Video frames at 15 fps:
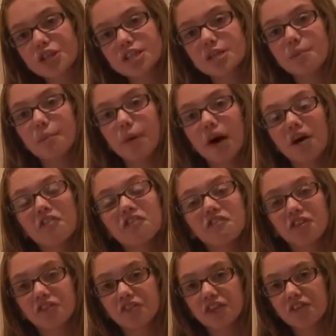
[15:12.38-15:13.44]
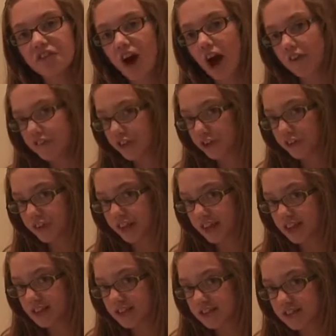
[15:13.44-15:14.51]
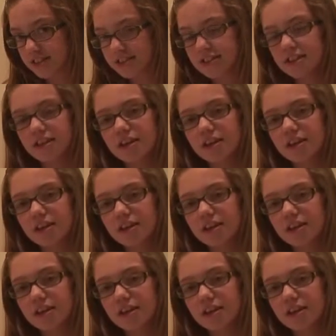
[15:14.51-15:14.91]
is above 55 degrees.